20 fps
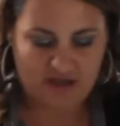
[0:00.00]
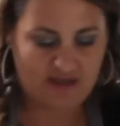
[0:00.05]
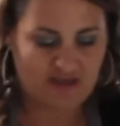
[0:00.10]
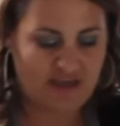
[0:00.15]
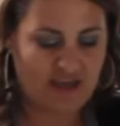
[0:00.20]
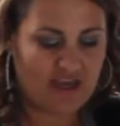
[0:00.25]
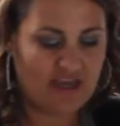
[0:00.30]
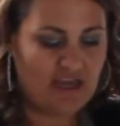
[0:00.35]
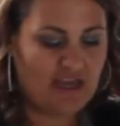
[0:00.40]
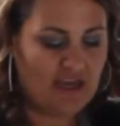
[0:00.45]

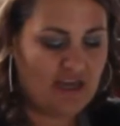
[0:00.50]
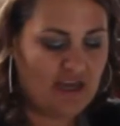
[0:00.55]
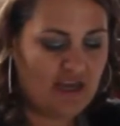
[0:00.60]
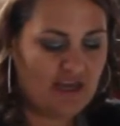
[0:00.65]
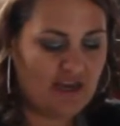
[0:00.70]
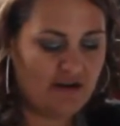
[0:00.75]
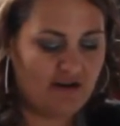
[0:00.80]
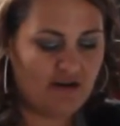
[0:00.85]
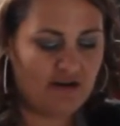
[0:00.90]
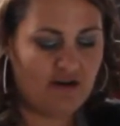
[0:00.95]
thingy
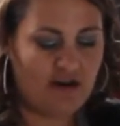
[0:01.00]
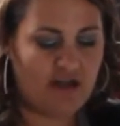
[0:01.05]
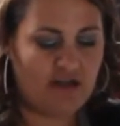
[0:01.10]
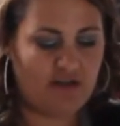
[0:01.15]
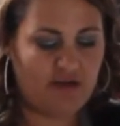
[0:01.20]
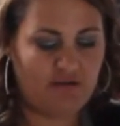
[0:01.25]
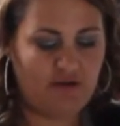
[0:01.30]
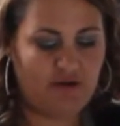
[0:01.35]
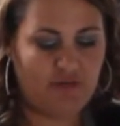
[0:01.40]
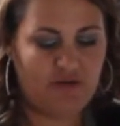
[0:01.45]
here, and
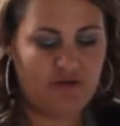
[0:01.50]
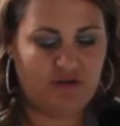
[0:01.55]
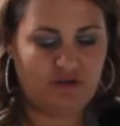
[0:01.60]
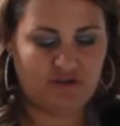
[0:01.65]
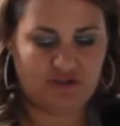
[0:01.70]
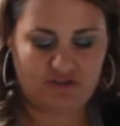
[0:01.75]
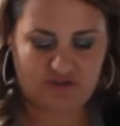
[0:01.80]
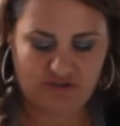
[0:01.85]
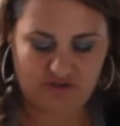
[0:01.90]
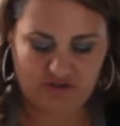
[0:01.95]
I'm going to put
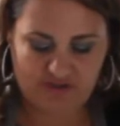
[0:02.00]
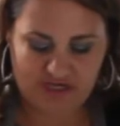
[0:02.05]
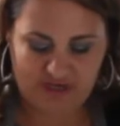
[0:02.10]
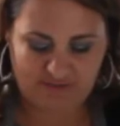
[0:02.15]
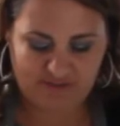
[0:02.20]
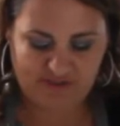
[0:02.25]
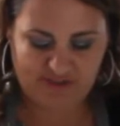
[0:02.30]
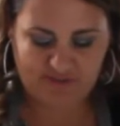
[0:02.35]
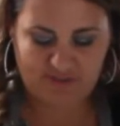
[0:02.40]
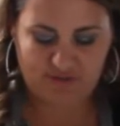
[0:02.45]
just 2
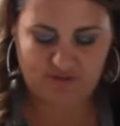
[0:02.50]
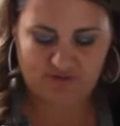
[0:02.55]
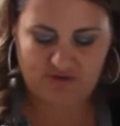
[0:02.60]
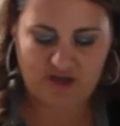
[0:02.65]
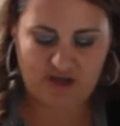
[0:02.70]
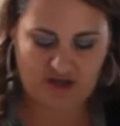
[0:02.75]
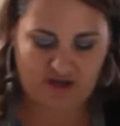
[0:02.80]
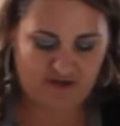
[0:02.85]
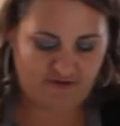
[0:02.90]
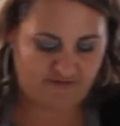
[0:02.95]
tablespoons
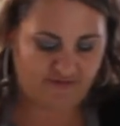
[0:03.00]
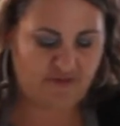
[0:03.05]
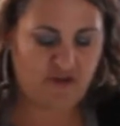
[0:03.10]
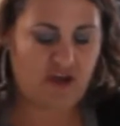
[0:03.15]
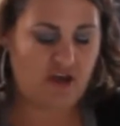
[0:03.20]
of